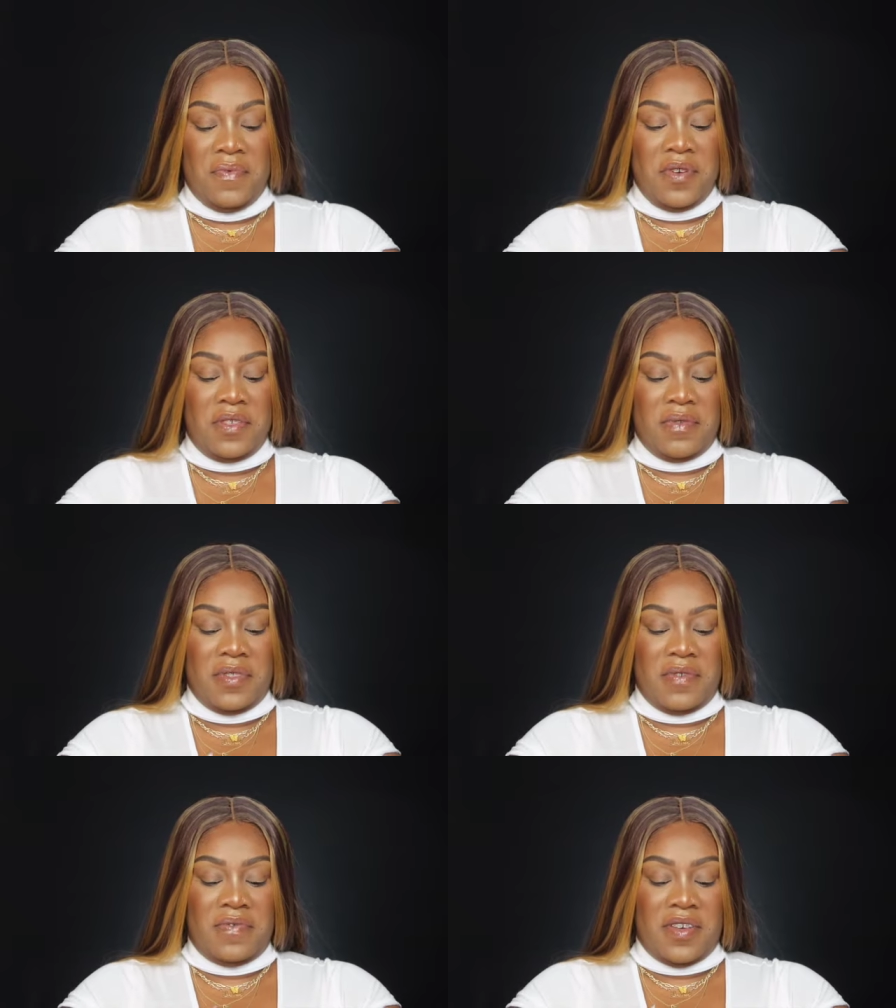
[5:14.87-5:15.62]
really,
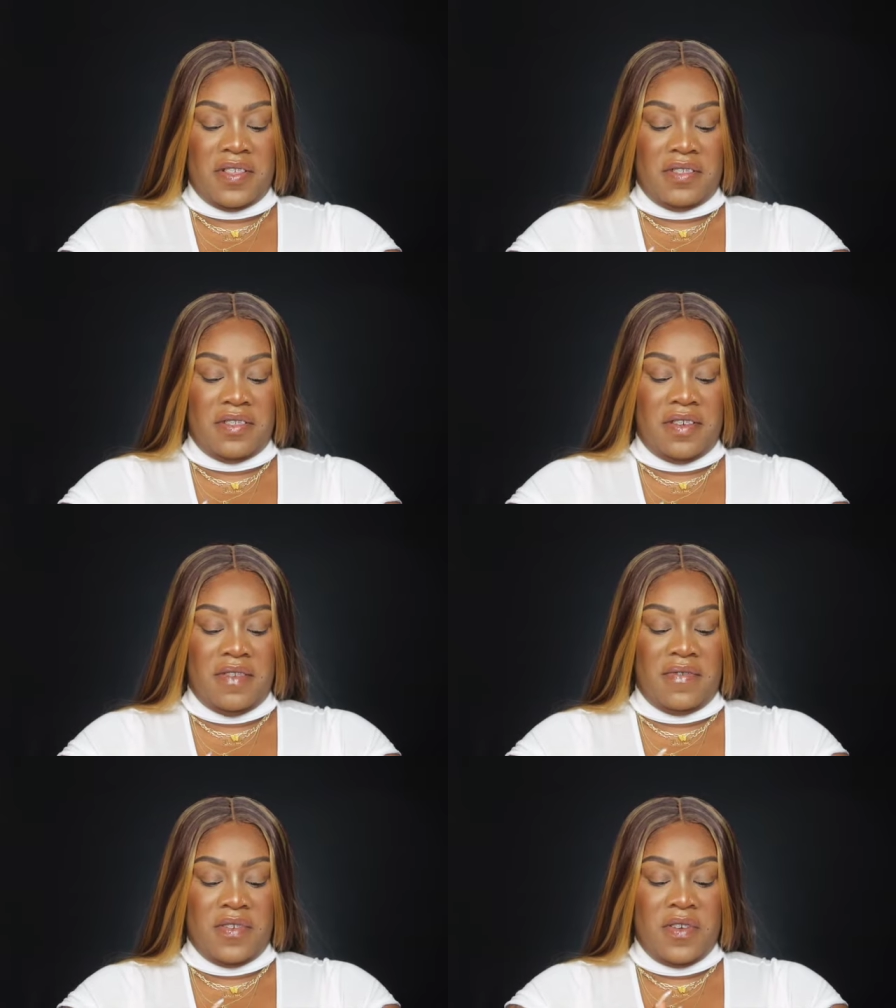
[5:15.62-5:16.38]
really fell in
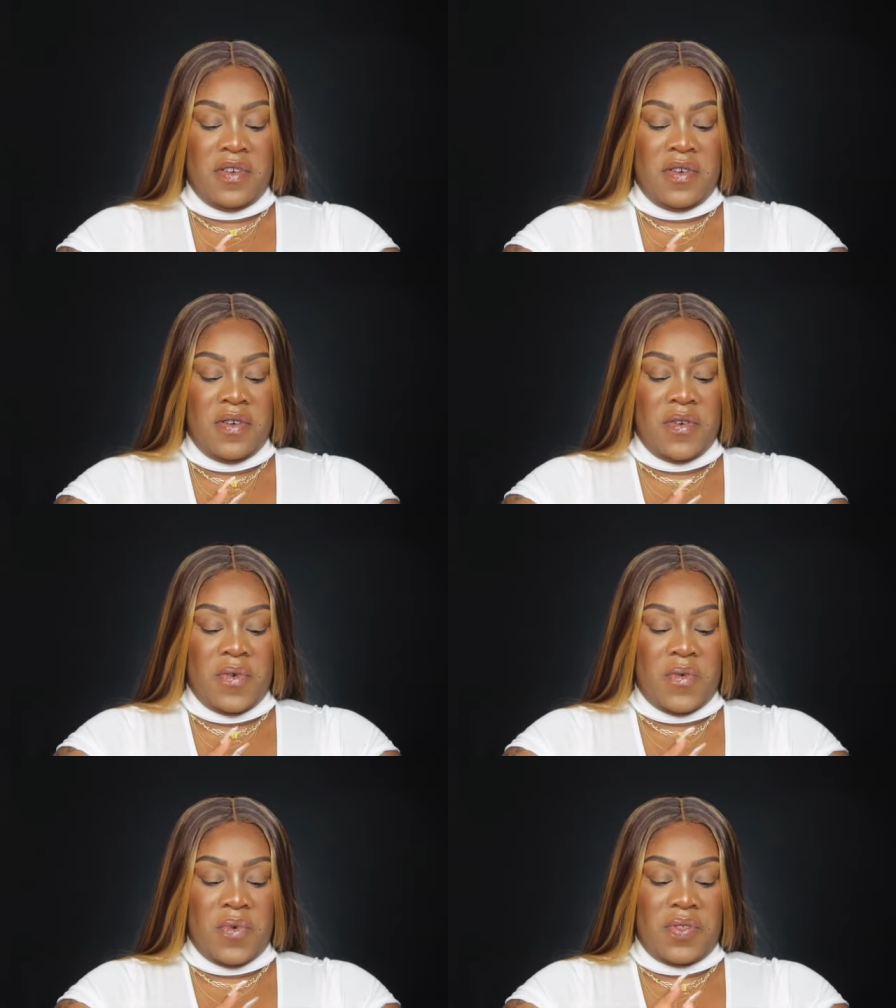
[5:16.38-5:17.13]
love
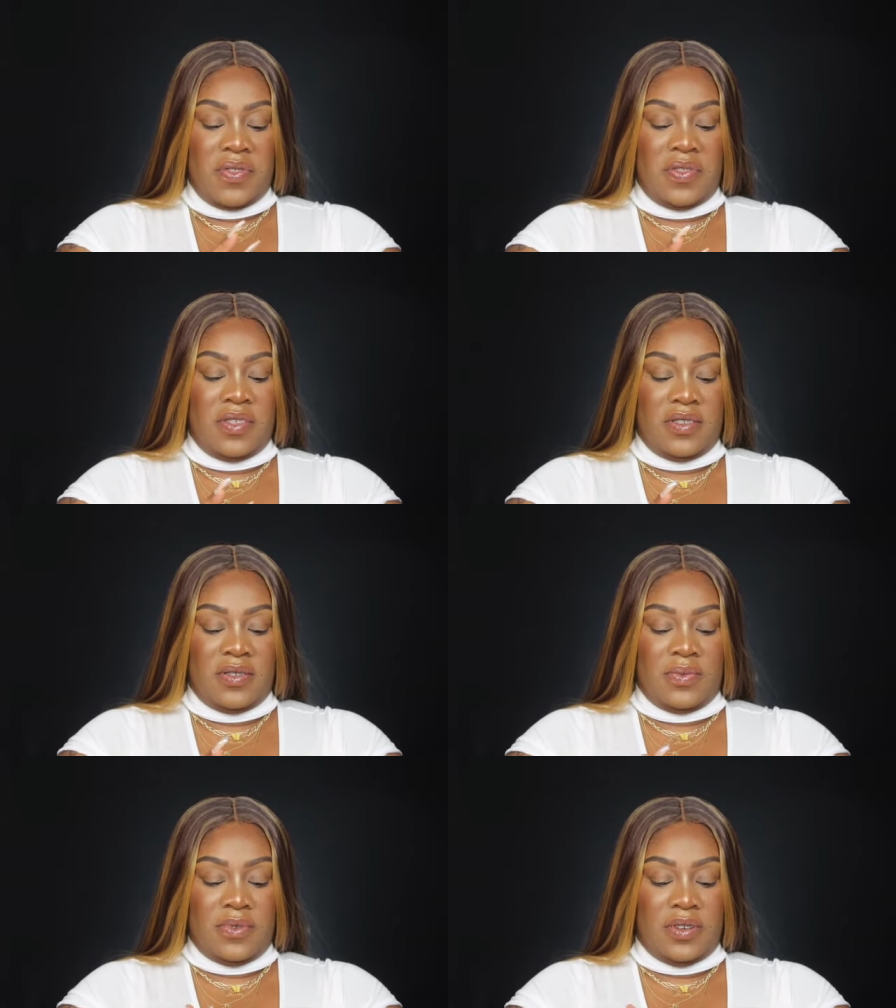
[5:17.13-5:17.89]
with
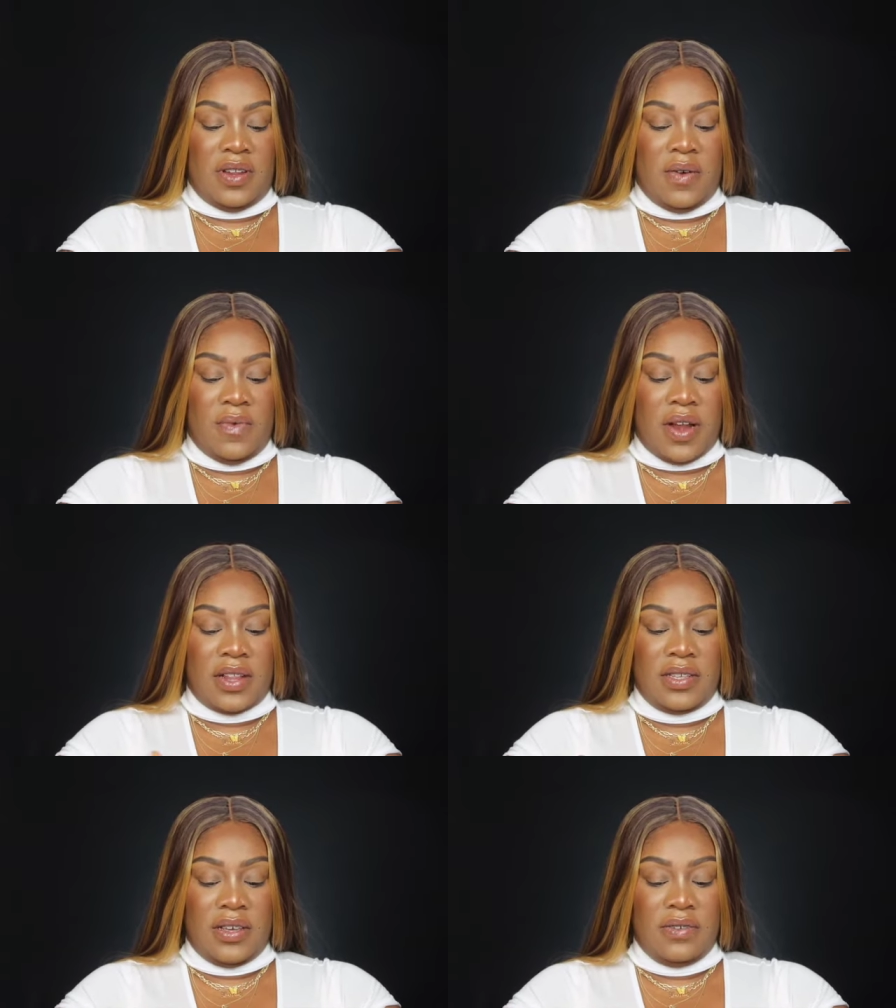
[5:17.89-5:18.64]
this one. And when
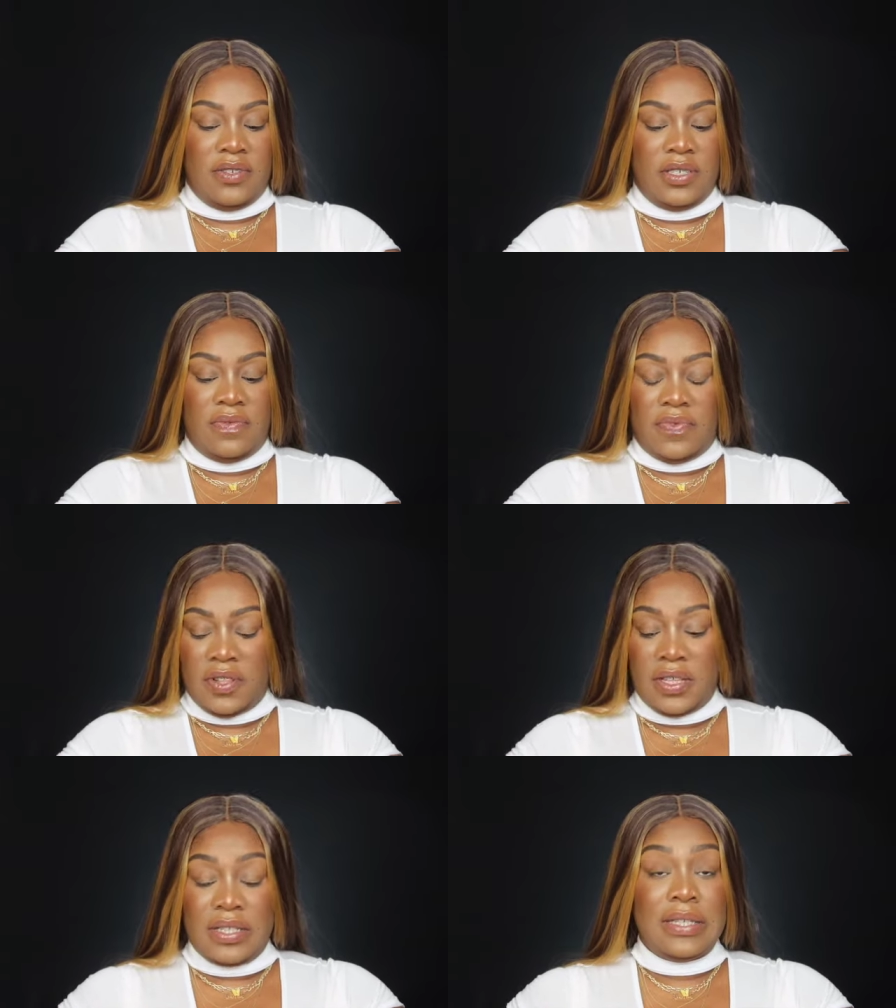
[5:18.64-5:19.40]
I tell you she
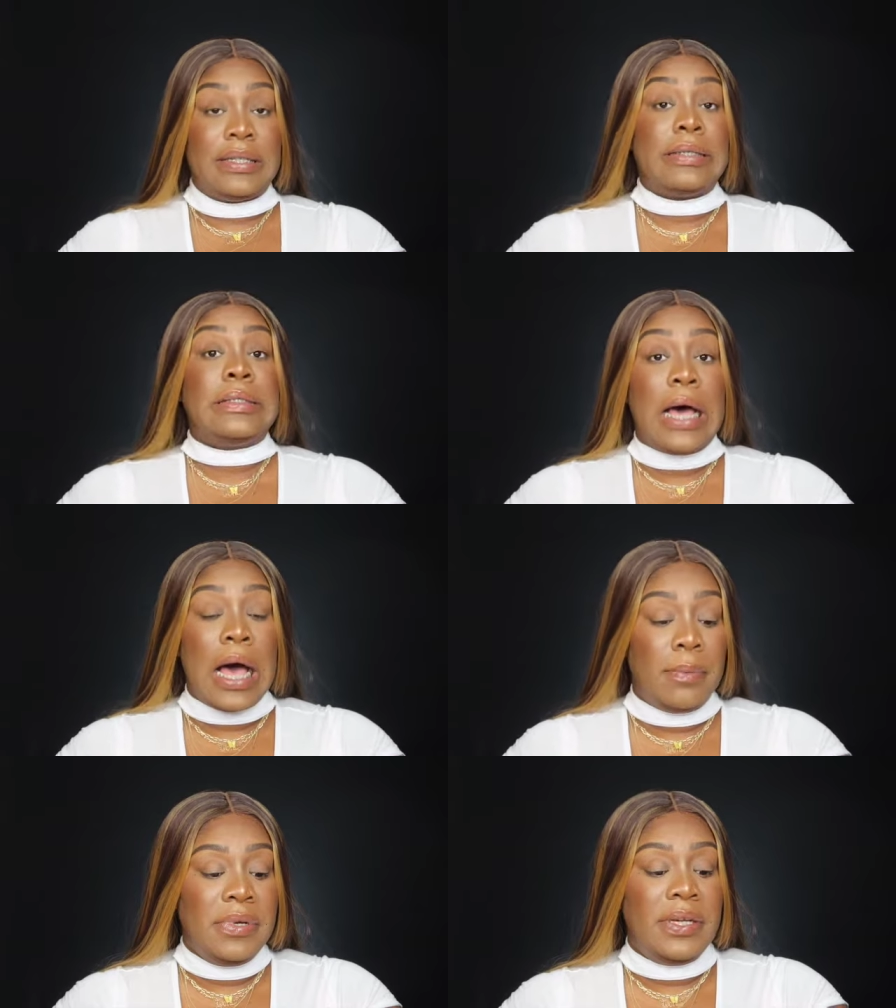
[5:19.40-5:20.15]
fill it to the
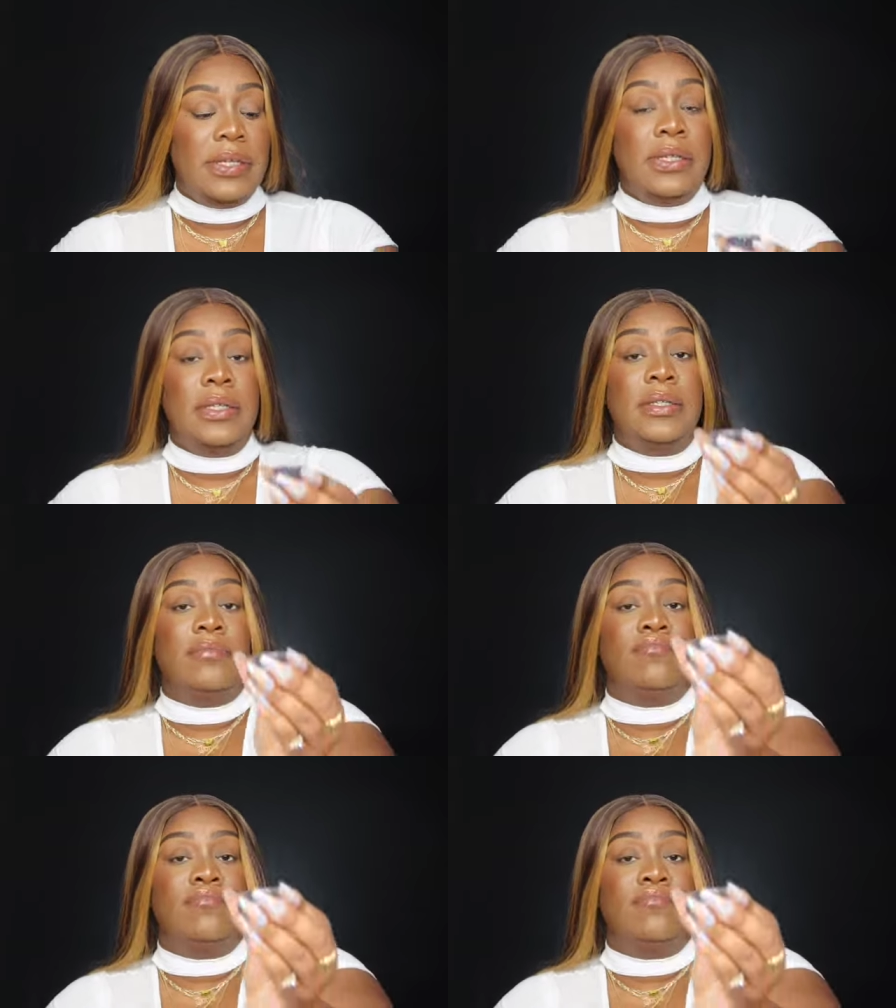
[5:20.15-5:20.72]
top, honey,